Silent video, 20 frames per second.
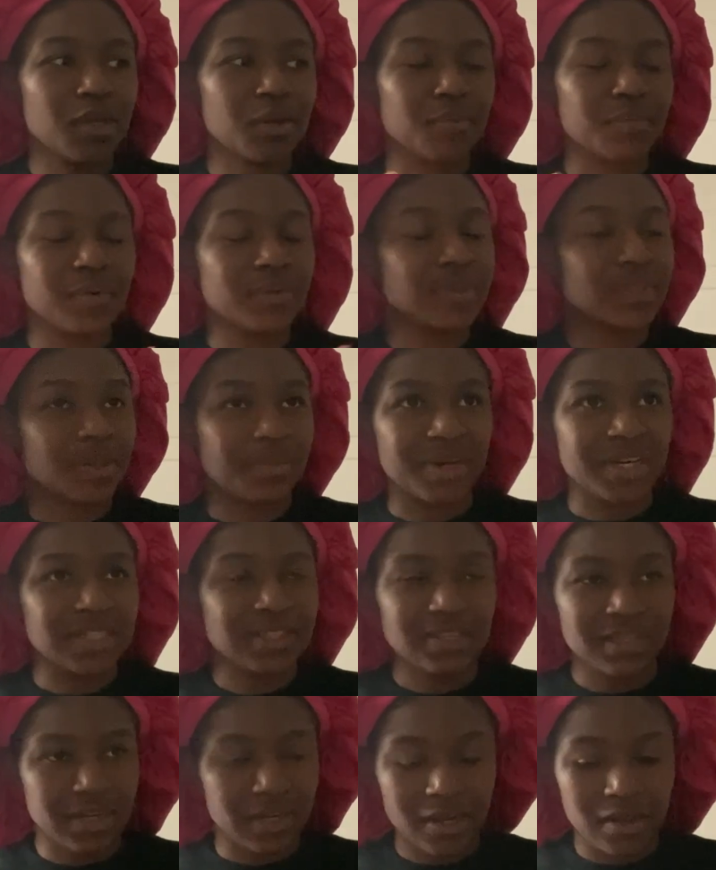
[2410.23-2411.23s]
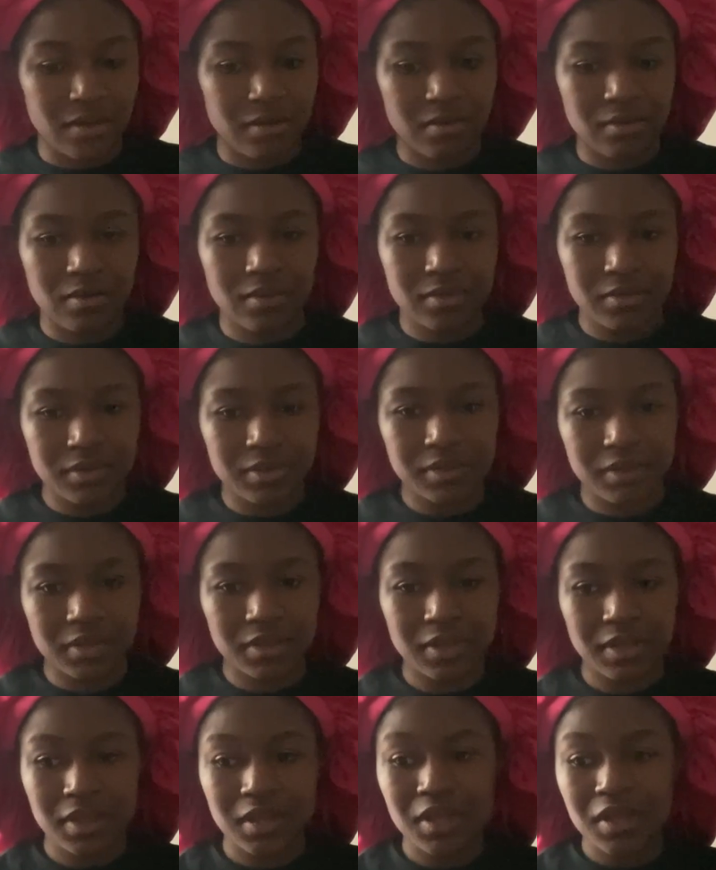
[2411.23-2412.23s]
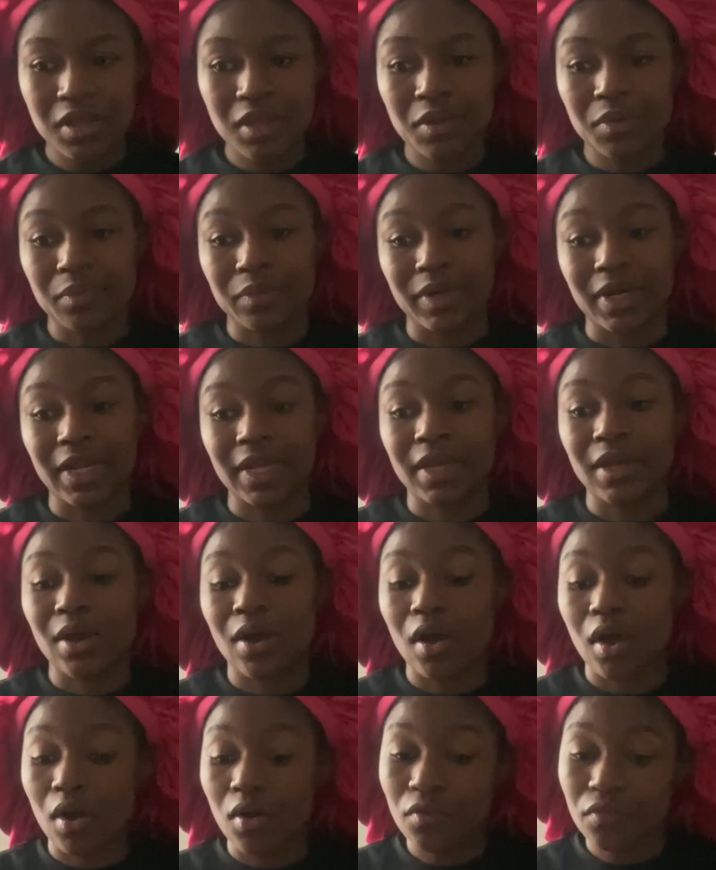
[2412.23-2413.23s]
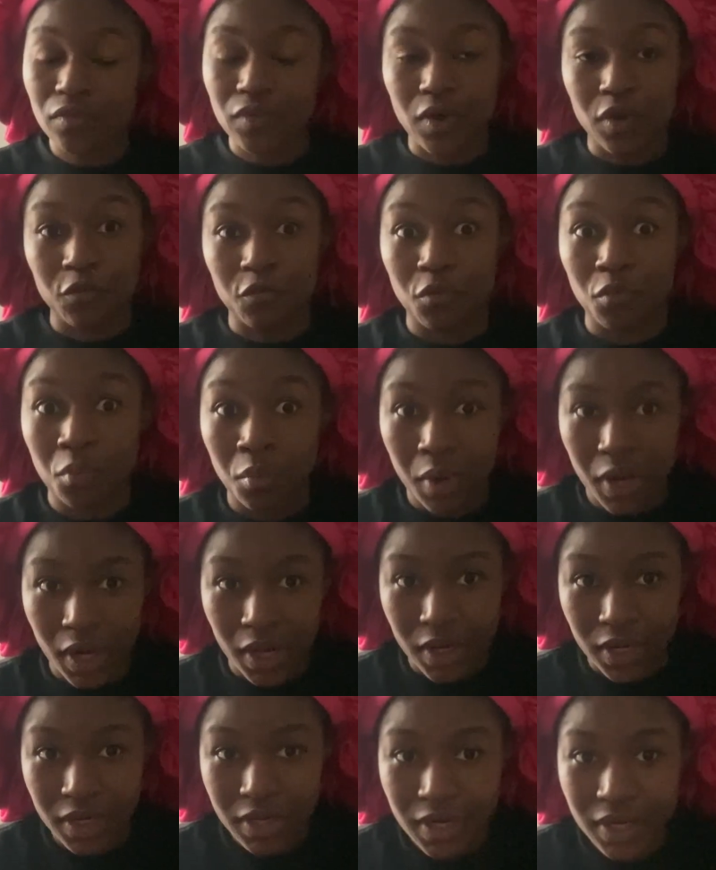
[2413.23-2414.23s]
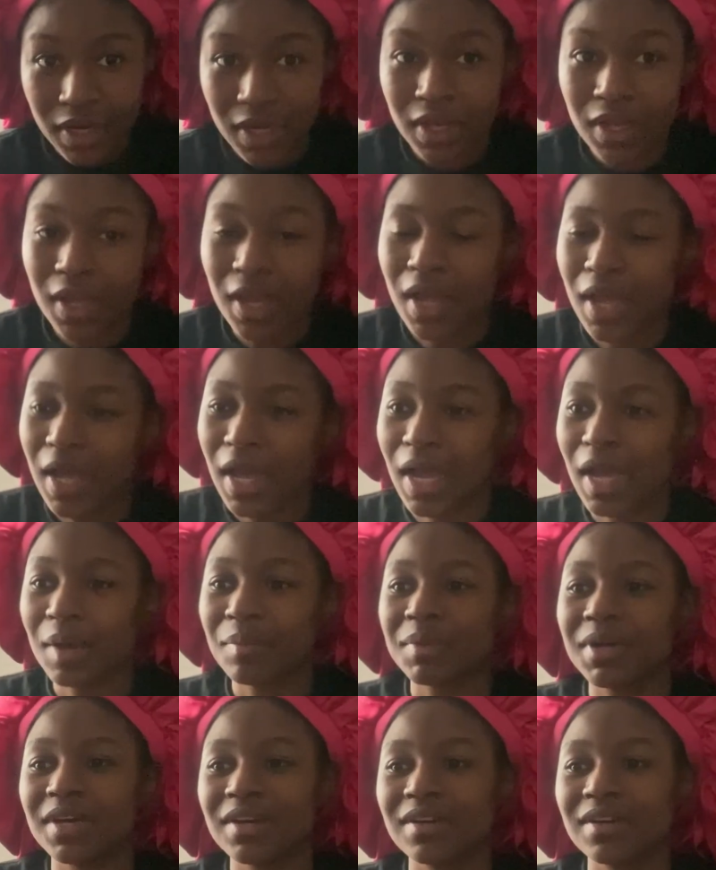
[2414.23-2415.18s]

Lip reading: what was I about to say to y'all? When I'm off of work, I'm